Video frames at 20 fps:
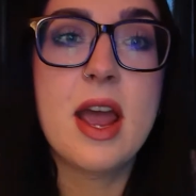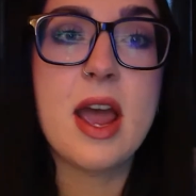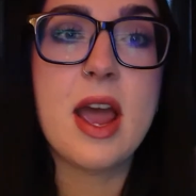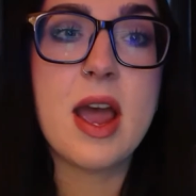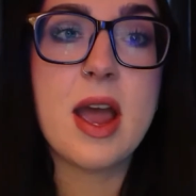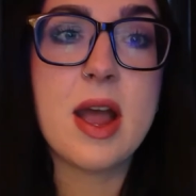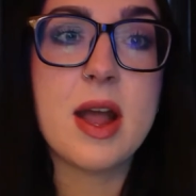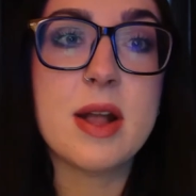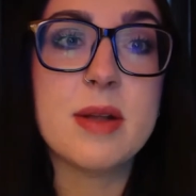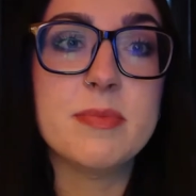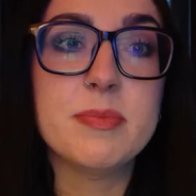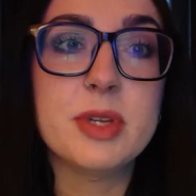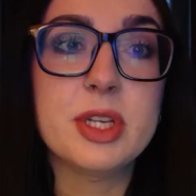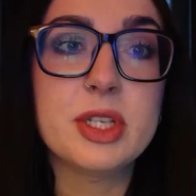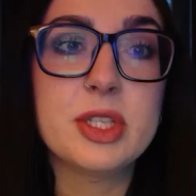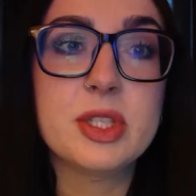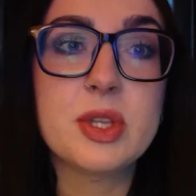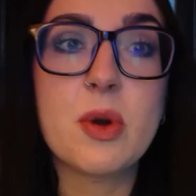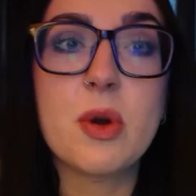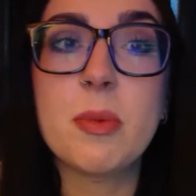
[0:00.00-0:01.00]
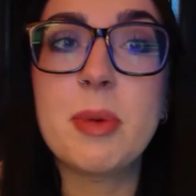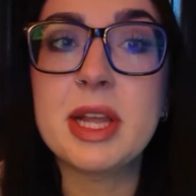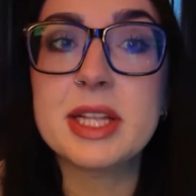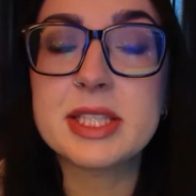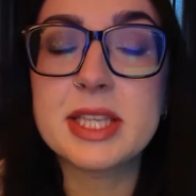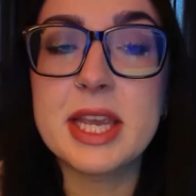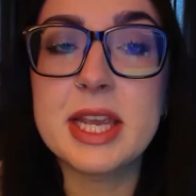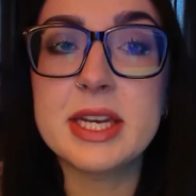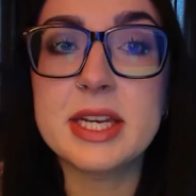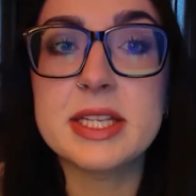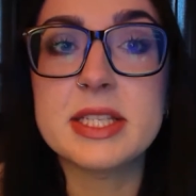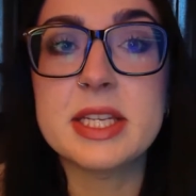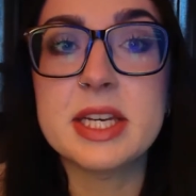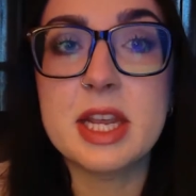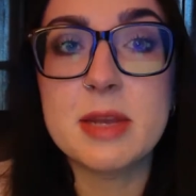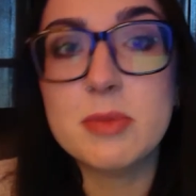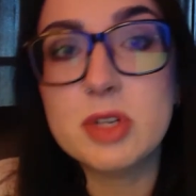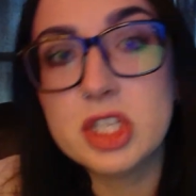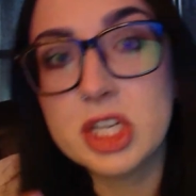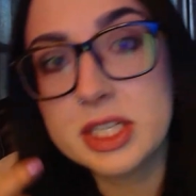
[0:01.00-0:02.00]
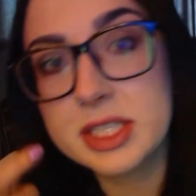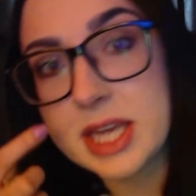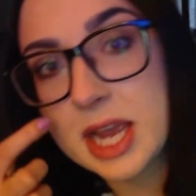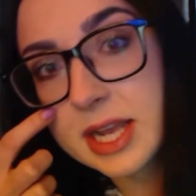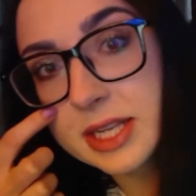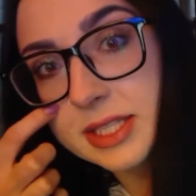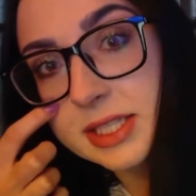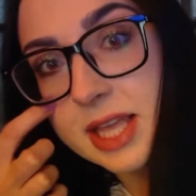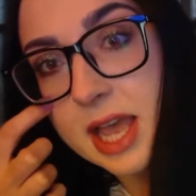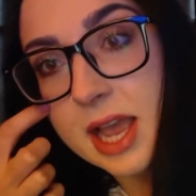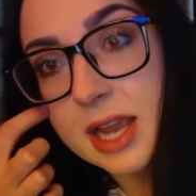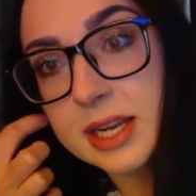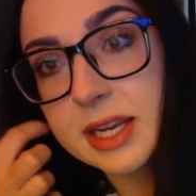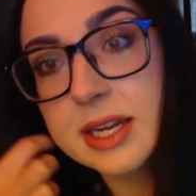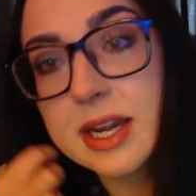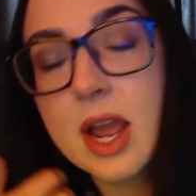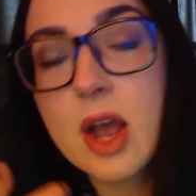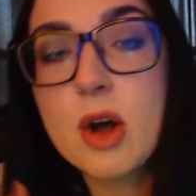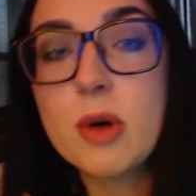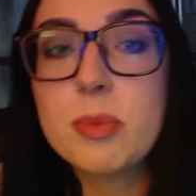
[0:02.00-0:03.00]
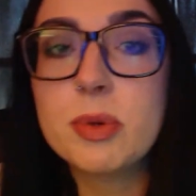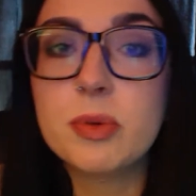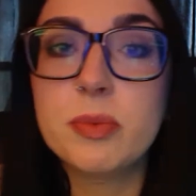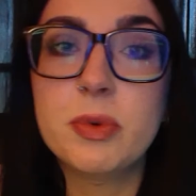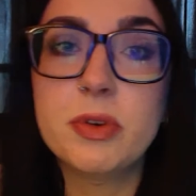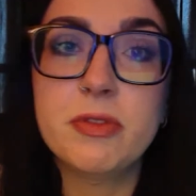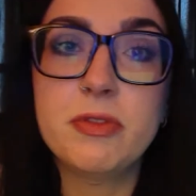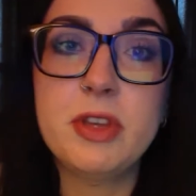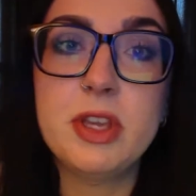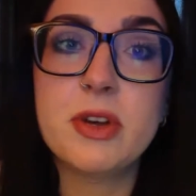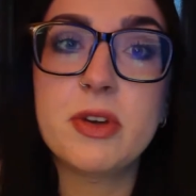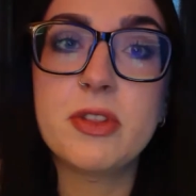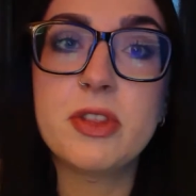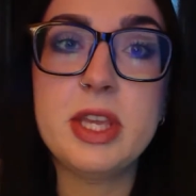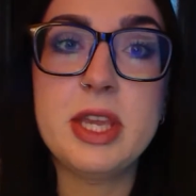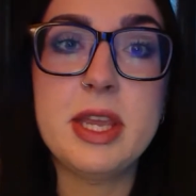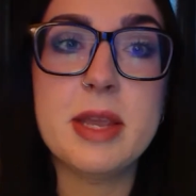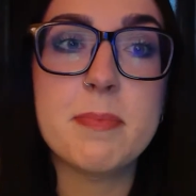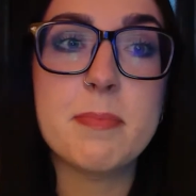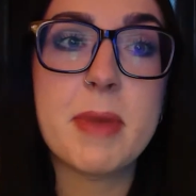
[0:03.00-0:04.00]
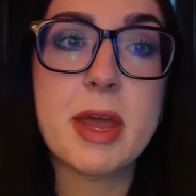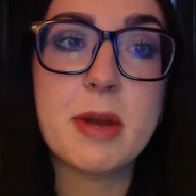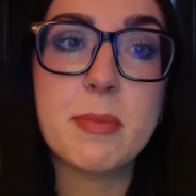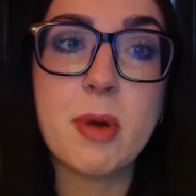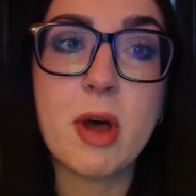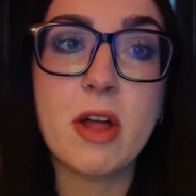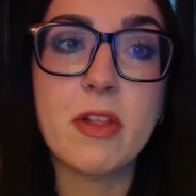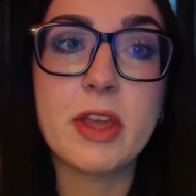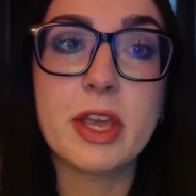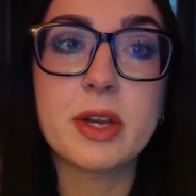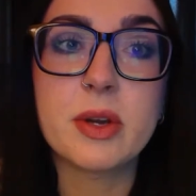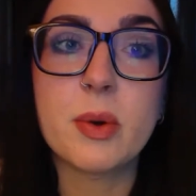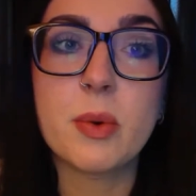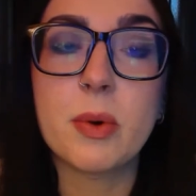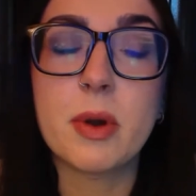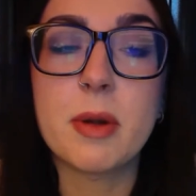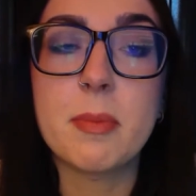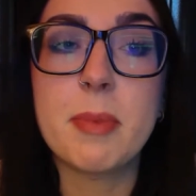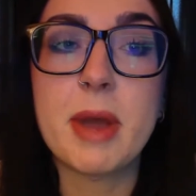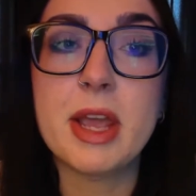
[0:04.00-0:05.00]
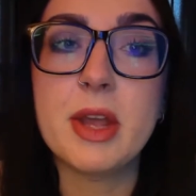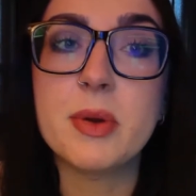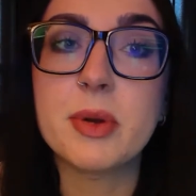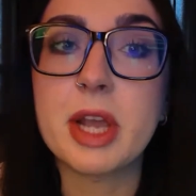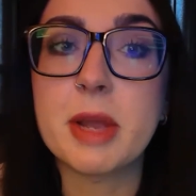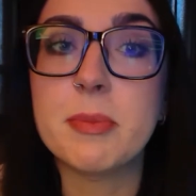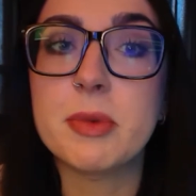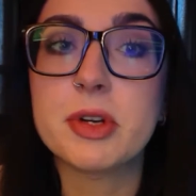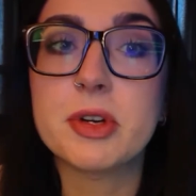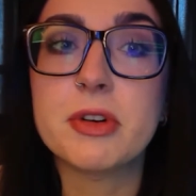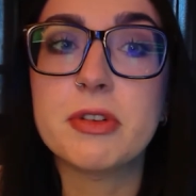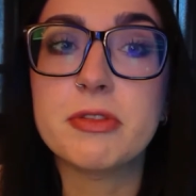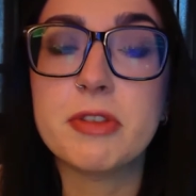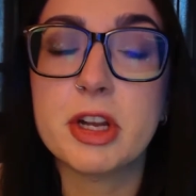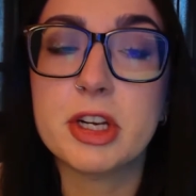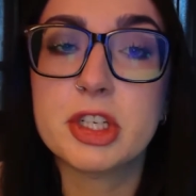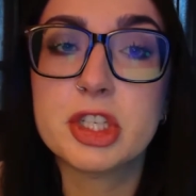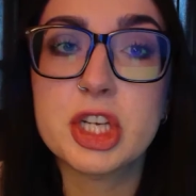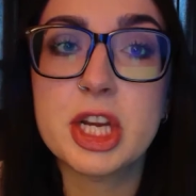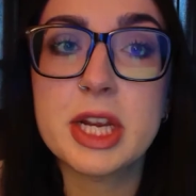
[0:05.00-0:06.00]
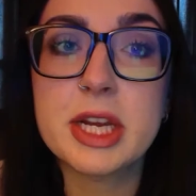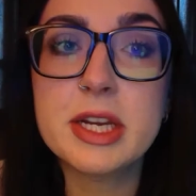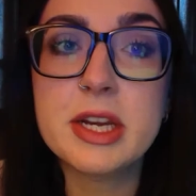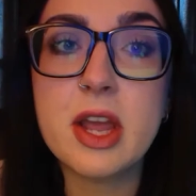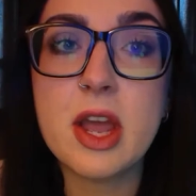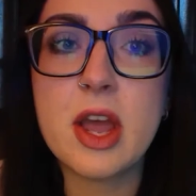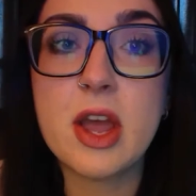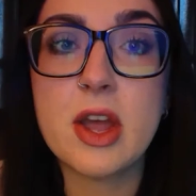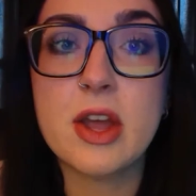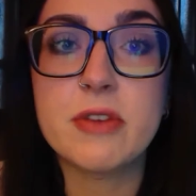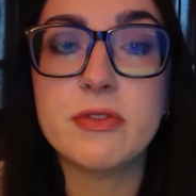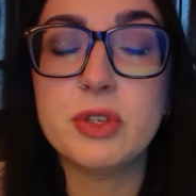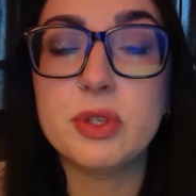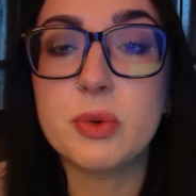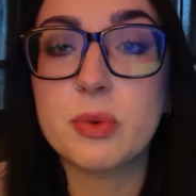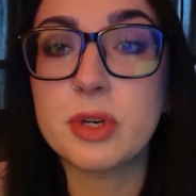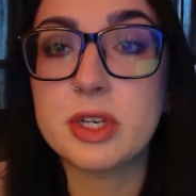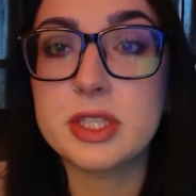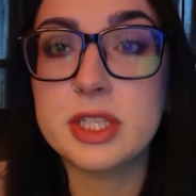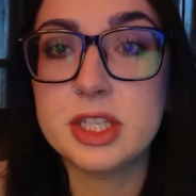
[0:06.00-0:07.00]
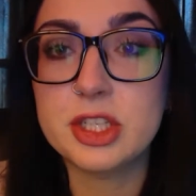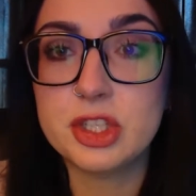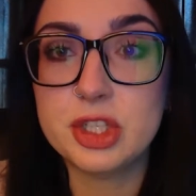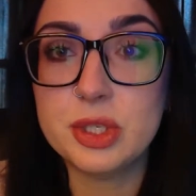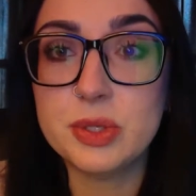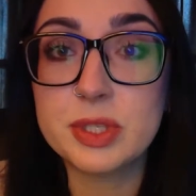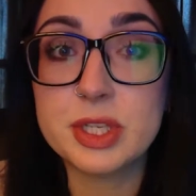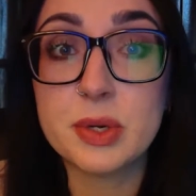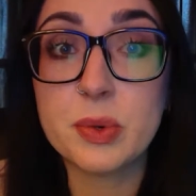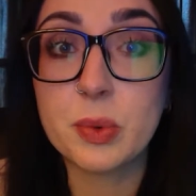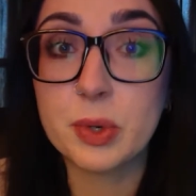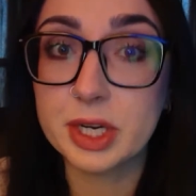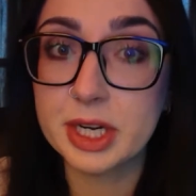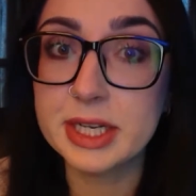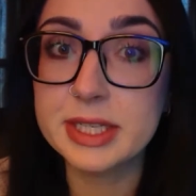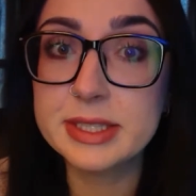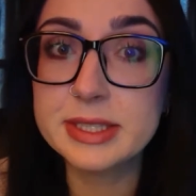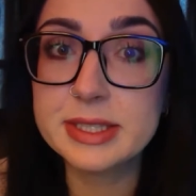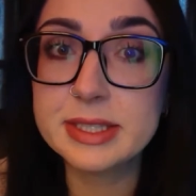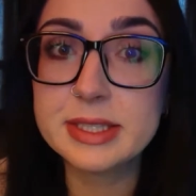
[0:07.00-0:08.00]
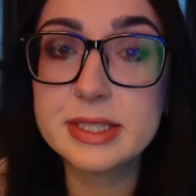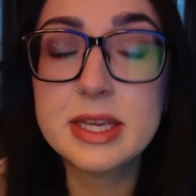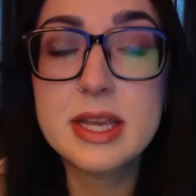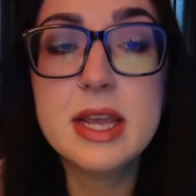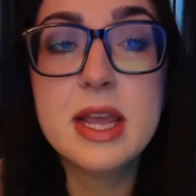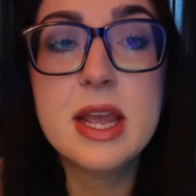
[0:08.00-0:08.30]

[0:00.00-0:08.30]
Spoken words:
So a PET scan is an imaging test that can help reveal the metabolic or biochemical function of your tissues and organs.